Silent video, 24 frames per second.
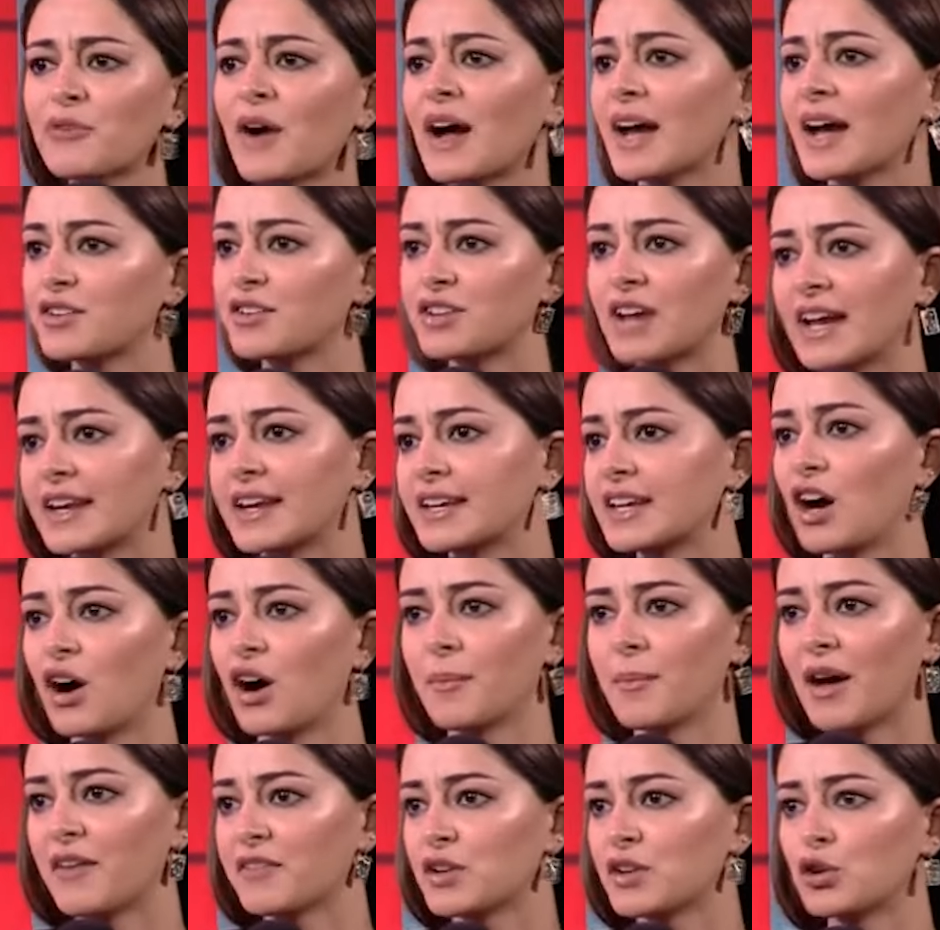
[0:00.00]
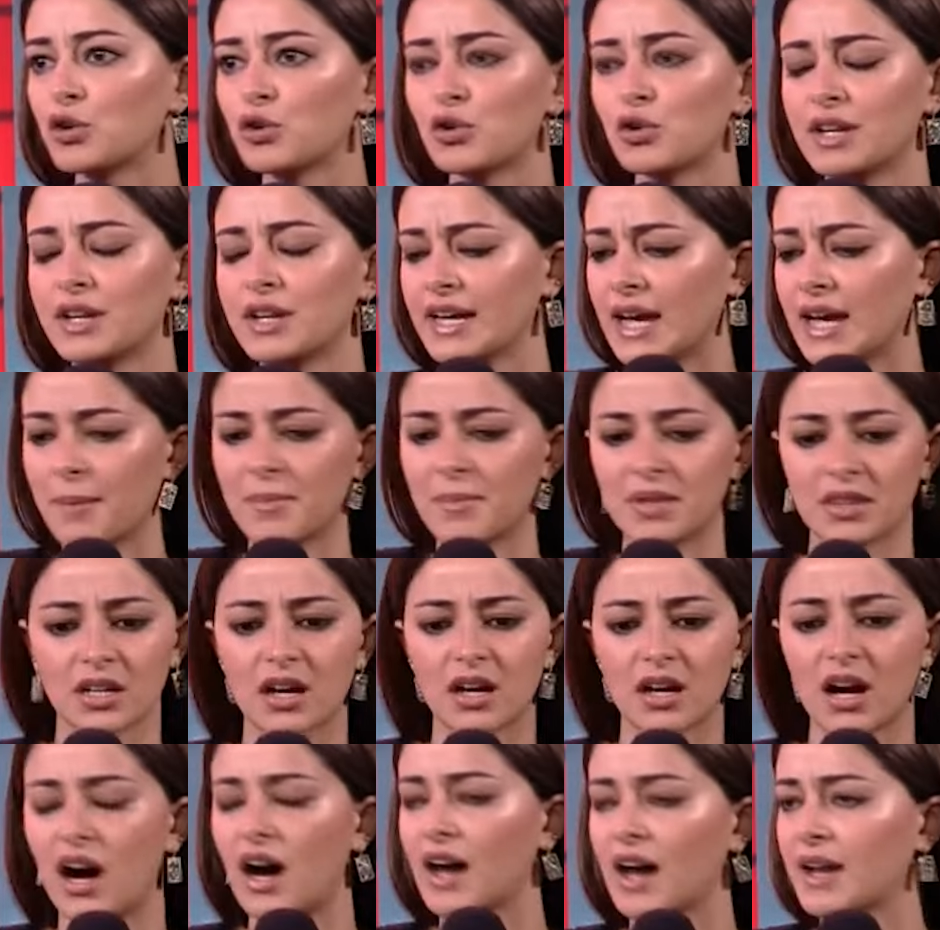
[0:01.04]
fine right now, I'm having a good day, I'm in the
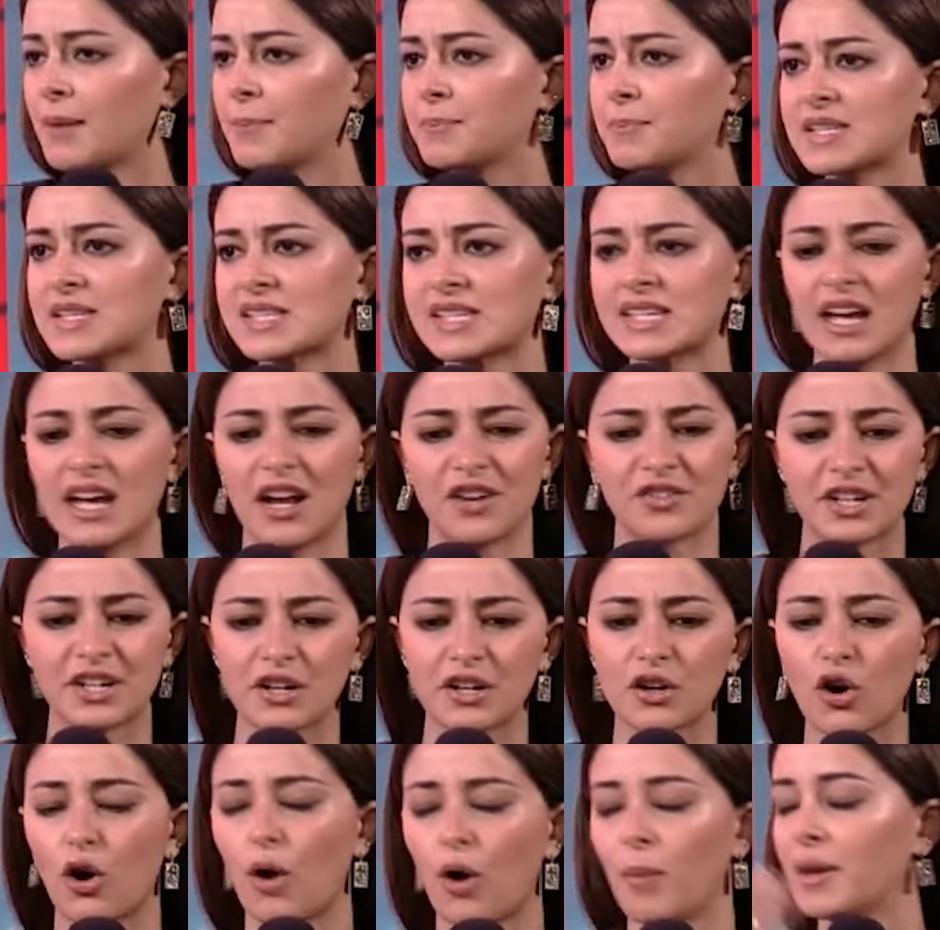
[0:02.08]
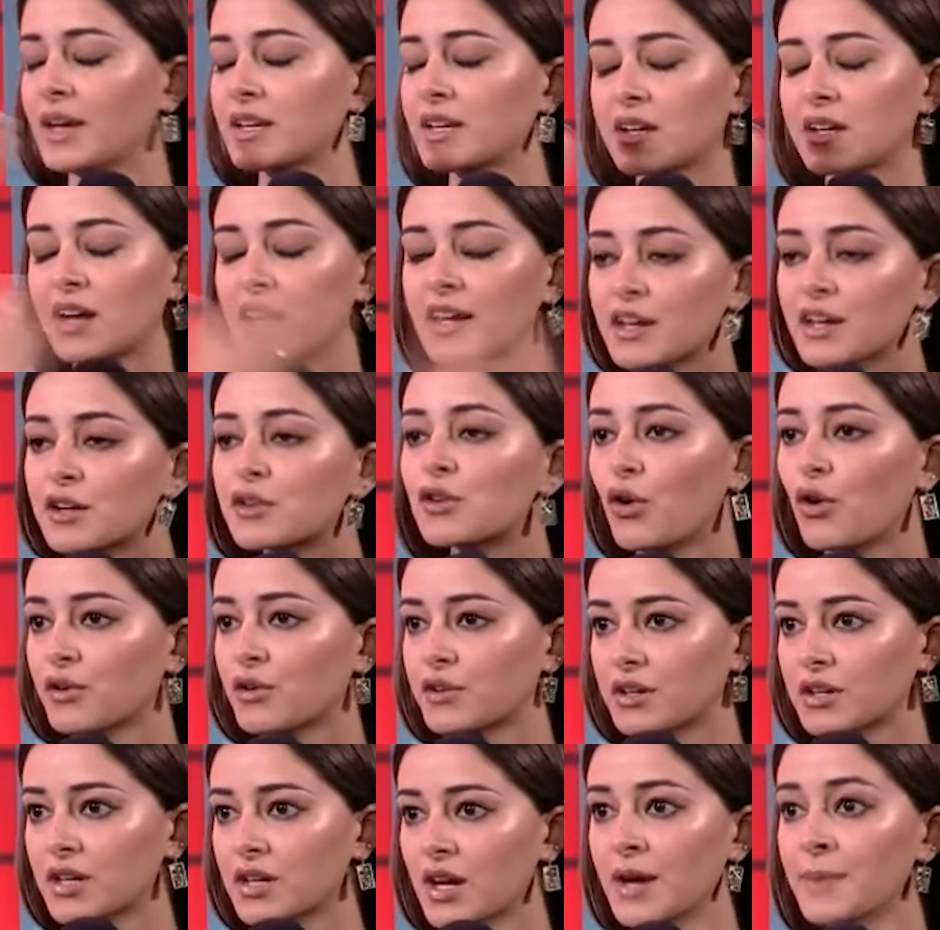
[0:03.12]
car, I'm busy, I'll read a comment and I'll ignore it